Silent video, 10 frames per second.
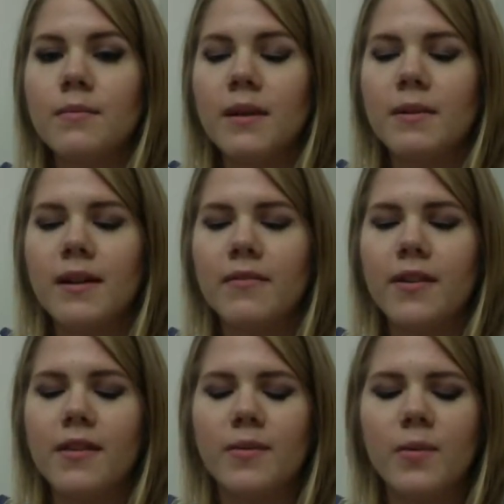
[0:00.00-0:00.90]
Maybe not
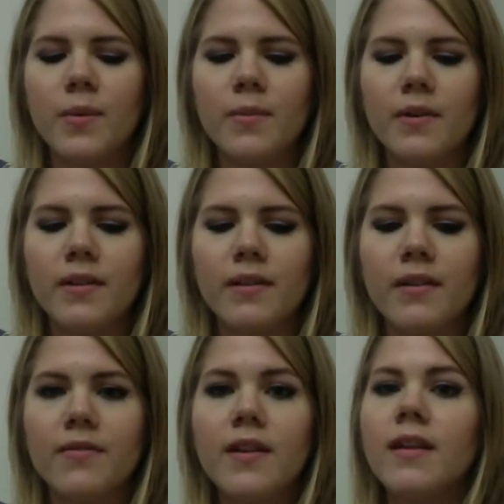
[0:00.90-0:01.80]
for this one, but
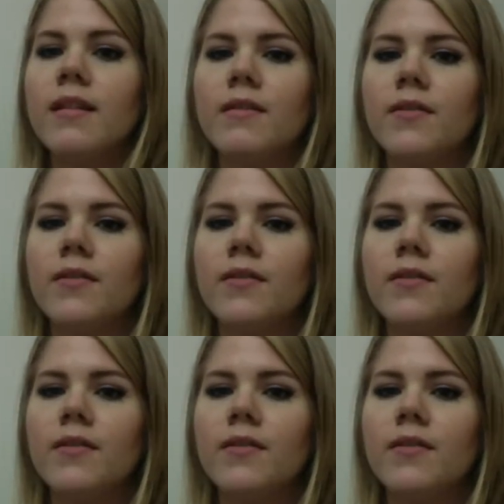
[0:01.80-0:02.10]
definitely